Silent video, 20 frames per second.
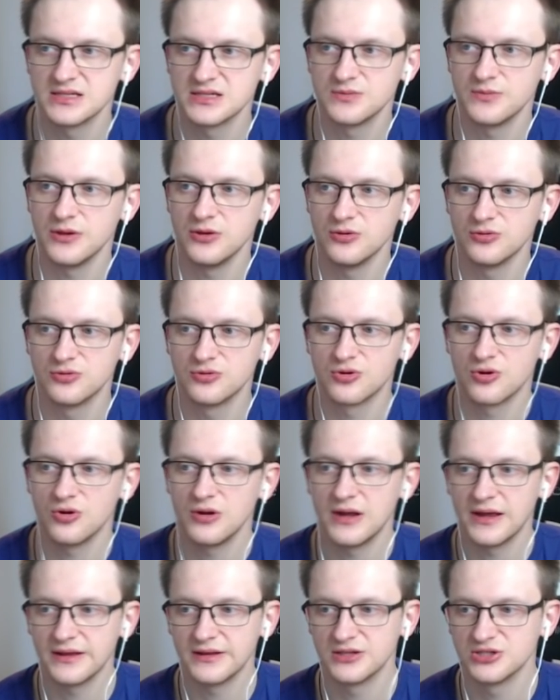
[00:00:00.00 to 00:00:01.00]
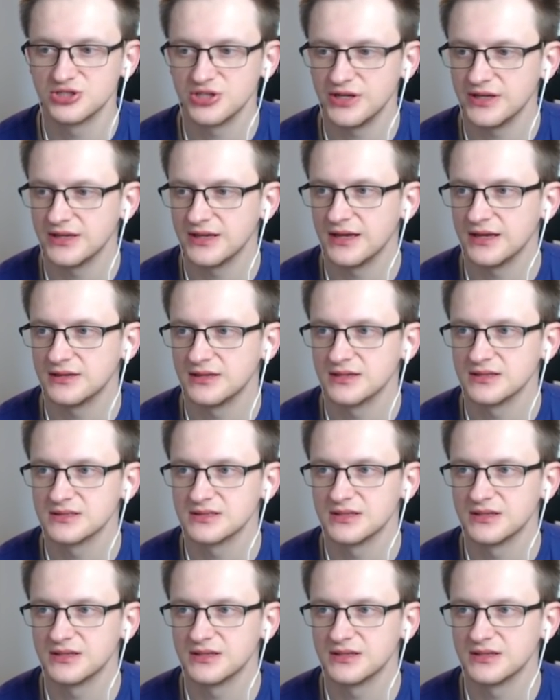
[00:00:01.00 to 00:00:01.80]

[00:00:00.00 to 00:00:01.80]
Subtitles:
where you draw like the Jade Lightnings and